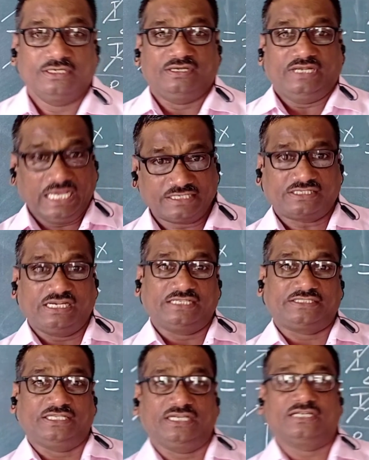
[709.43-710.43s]
Next
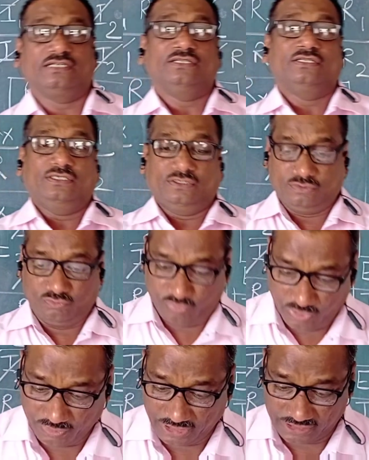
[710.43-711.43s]
lecture
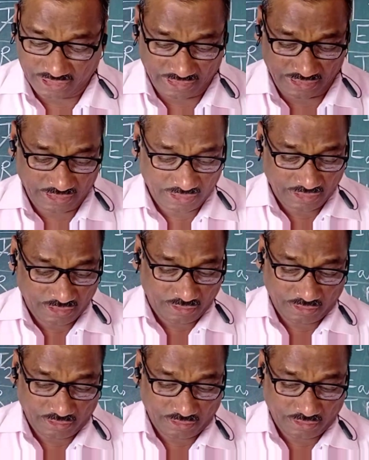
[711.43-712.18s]
we will see